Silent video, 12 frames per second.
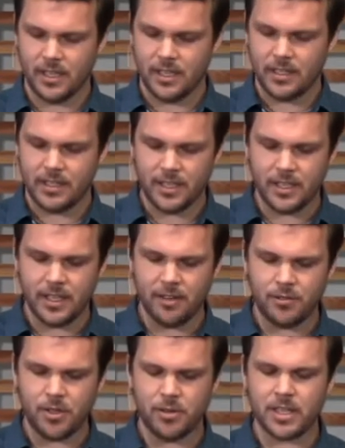to give
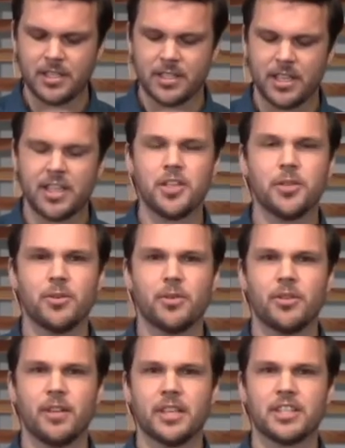you
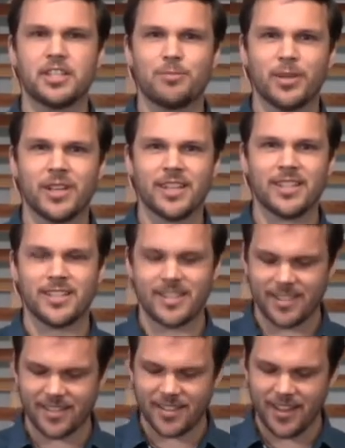continual
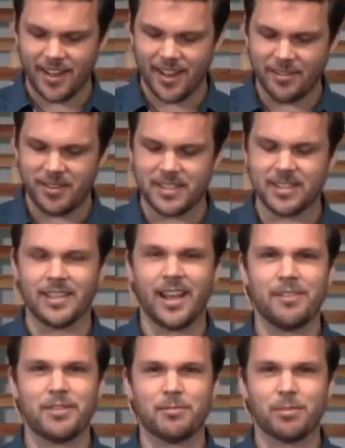experiences of His
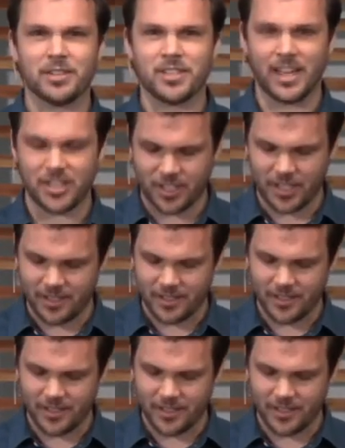love and protection